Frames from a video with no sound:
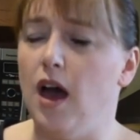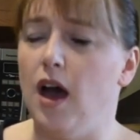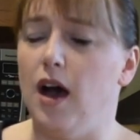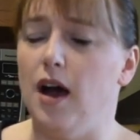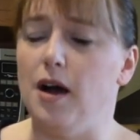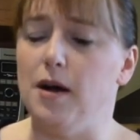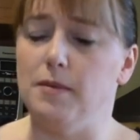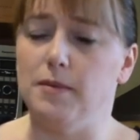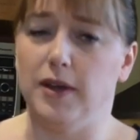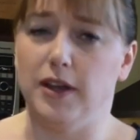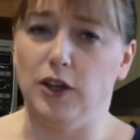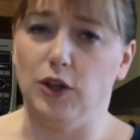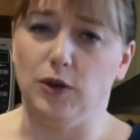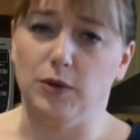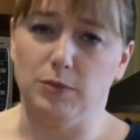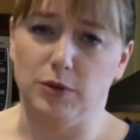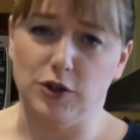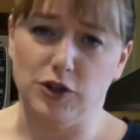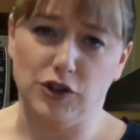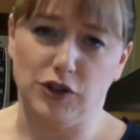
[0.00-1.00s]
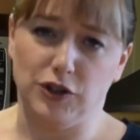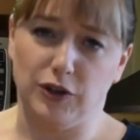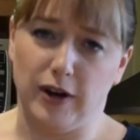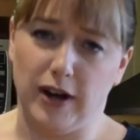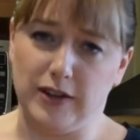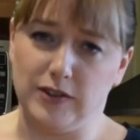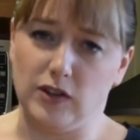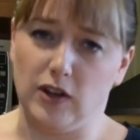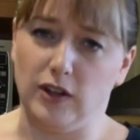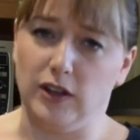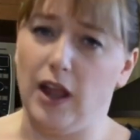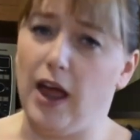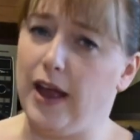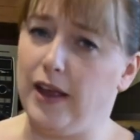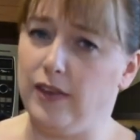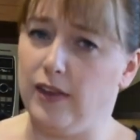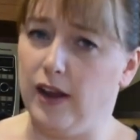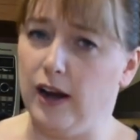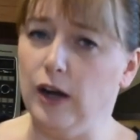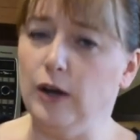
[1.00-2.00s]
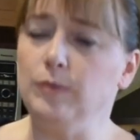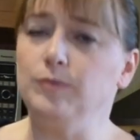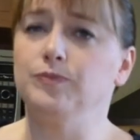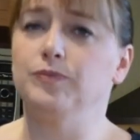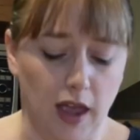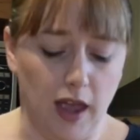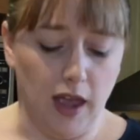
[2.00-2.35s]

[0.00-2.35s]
and you can purchase your eggs online there.